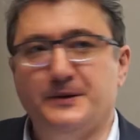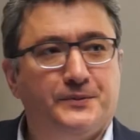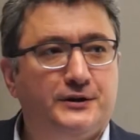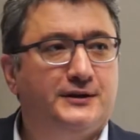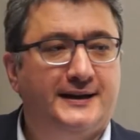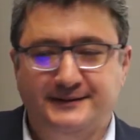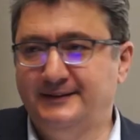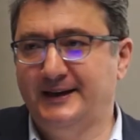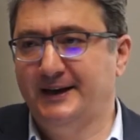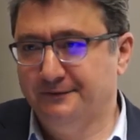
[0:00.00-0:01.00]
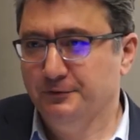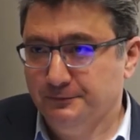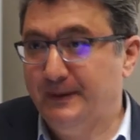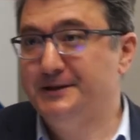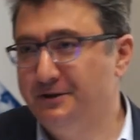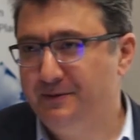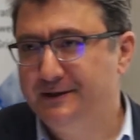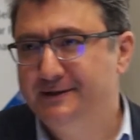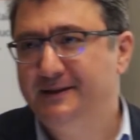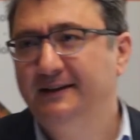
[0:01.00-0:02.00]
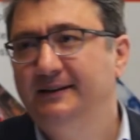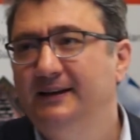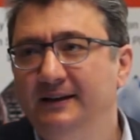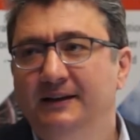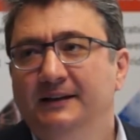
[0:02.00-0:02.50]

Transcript: people, and they have good measurements, and uh,